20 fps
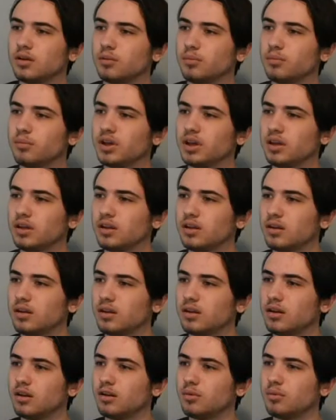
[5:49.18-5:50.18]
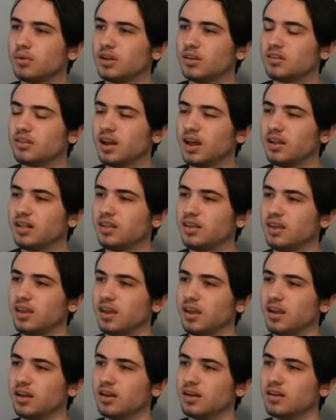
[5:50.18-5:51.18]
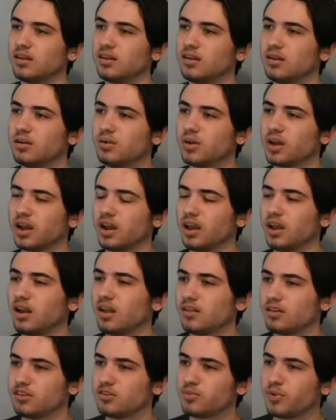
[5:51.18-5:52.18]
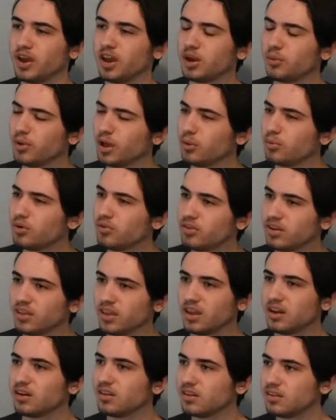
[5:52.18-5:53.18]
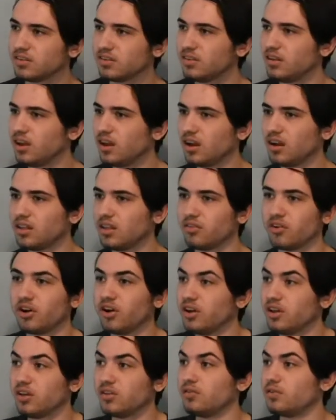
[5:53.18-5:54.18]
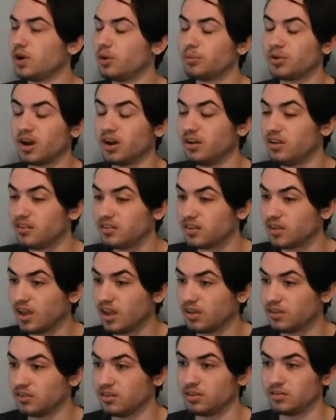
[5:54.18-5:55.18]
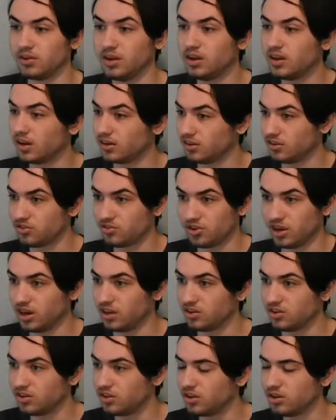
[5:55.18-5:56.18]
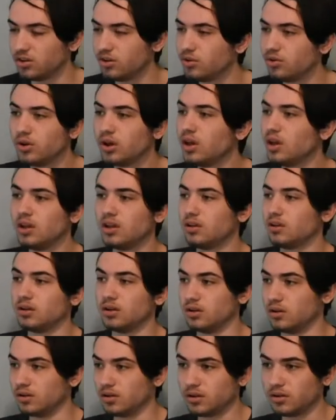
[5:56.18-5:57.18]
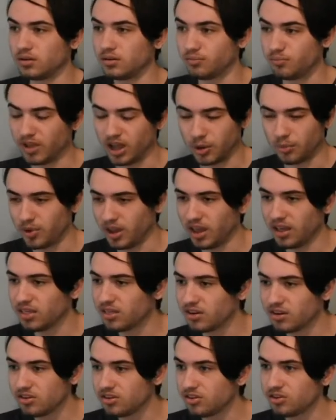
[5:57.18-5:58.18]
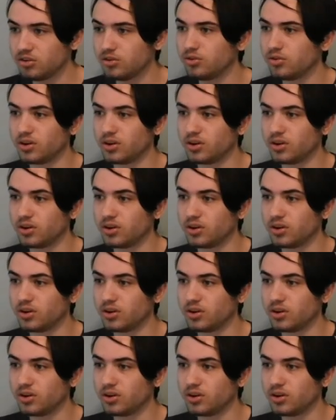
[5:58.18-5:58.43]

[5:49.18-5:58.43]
But it's not the end. We're getting another Spider-Man movie later this year. They've already confirmed Guardians of the Galaxy 3, Doctor Strange 2, Black Panther 2.